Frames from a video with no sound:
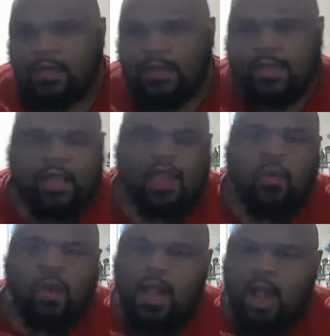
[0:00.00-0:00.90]
I mean, like
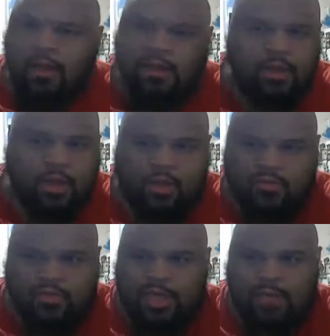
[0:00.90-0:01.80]
right now, it's not
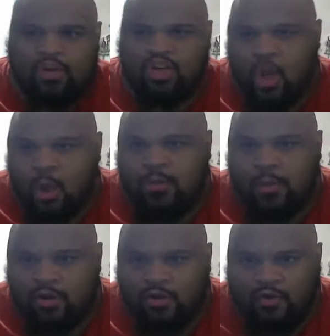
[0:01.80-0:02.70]
really that much shows I'm
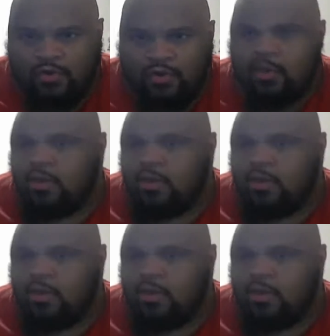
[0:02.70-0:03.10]
gonna do.